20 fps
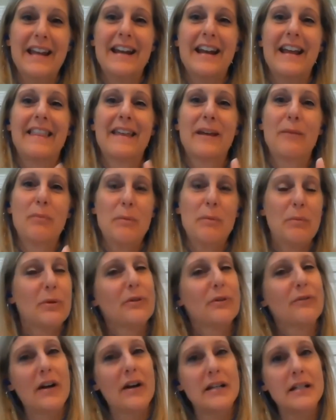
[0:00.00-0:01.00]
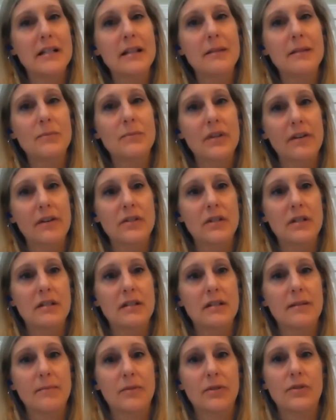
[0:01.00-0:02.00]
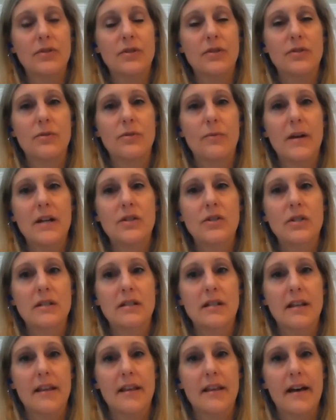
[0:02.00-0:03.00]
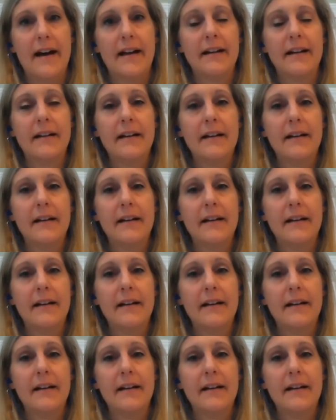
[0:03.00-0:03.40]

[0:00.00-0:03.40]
And I think people are finding themselves in a similar situation to that.